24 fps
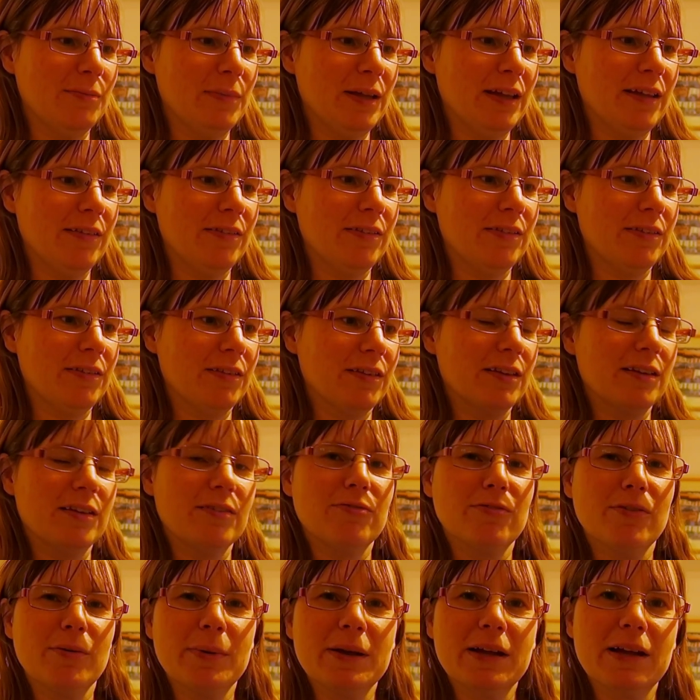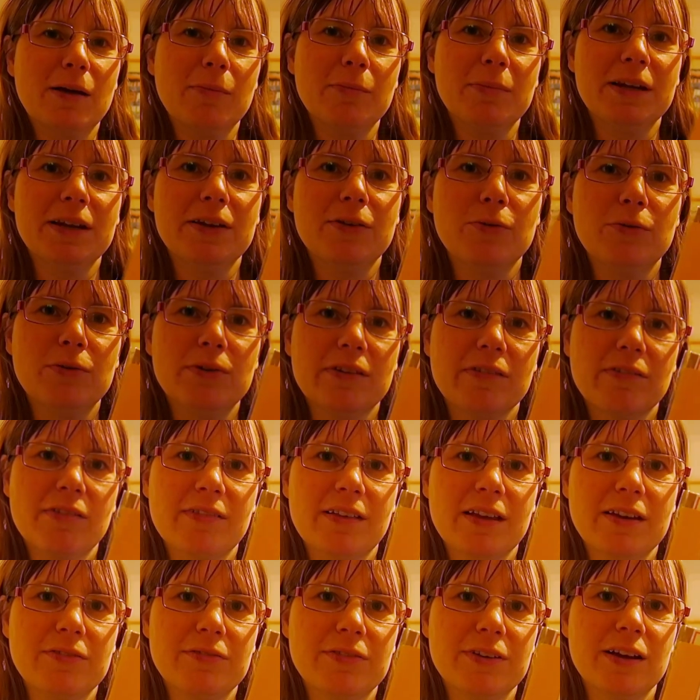It's from a company called
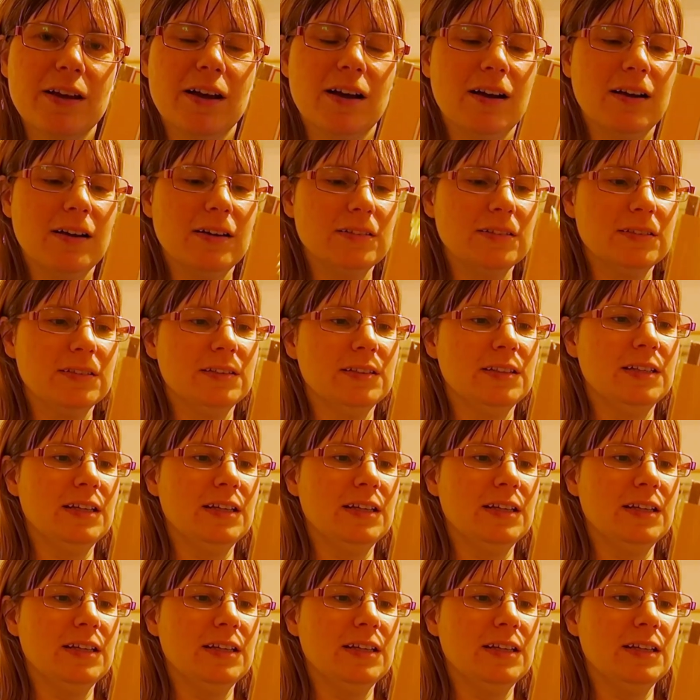Instead of a Card,